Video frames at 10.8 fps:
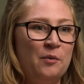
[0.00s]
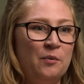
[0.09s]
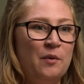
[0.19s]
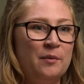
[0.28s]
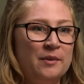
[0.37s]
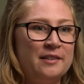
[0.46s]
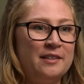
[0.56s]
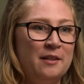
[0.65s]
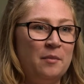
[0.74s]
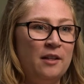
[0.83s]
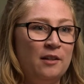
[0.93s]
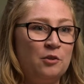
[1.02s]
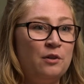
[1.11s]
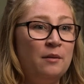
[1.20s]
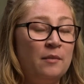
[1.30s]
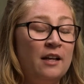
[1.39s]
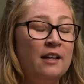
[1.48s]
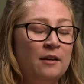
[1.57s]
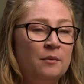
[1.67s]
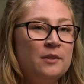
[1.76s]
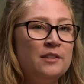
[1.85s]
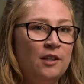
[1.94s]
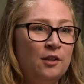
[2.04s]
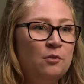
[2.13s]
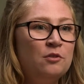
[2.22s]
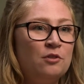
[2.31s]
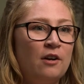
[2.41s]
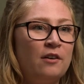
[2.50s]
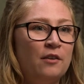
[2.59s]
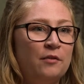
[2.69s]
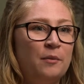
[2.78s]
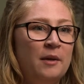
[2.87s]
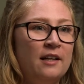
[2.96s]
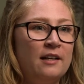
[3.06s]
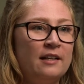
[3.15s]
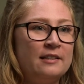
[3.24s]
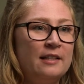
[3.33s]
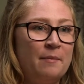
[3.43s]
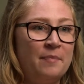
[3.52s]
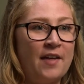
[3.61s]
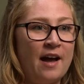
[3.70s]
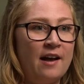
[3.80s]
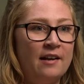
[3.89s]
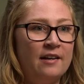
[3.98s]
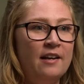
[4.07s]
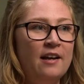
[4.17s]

what was going to be the treatment, it was a huge struggle for me to accept that.